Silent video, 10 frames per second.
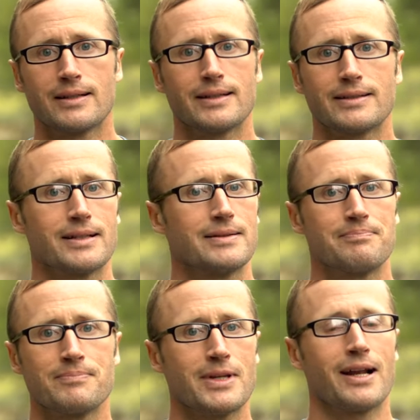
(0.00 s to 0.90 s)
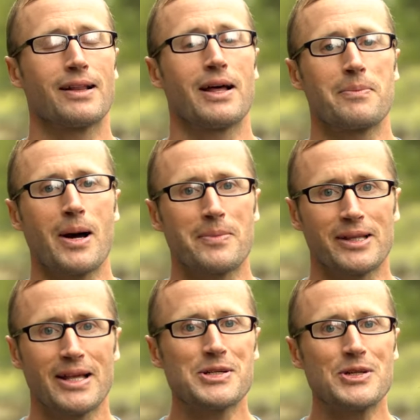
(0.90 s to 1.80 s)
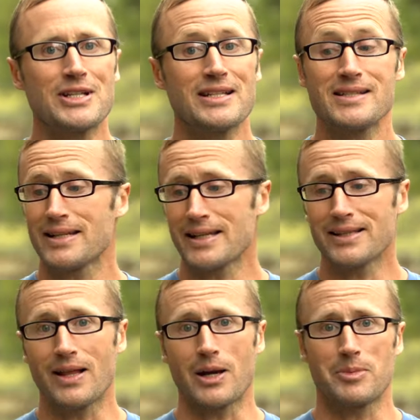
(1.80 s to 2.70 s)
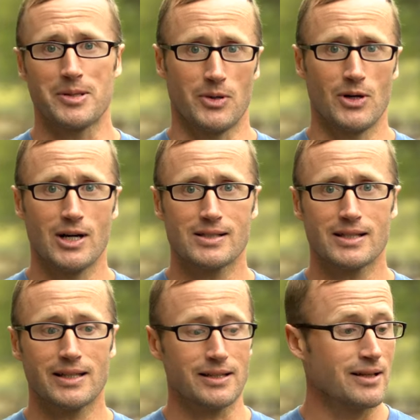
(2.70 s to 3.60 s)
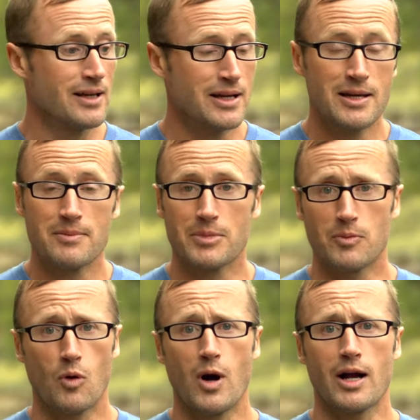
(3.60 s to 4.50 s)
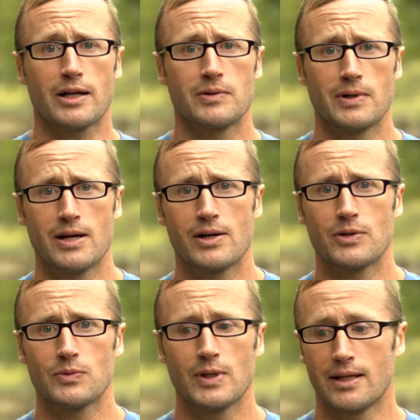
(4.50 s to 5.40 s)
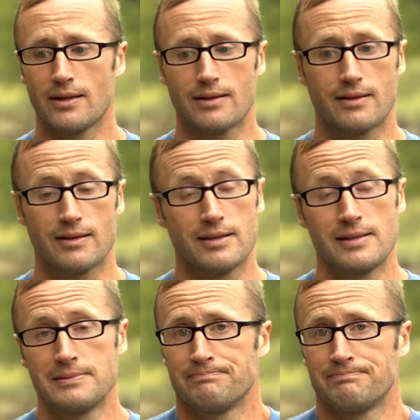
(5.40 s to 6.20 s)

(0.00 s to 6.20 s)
not a lot of population density, a lot of people hunting, people walking around with,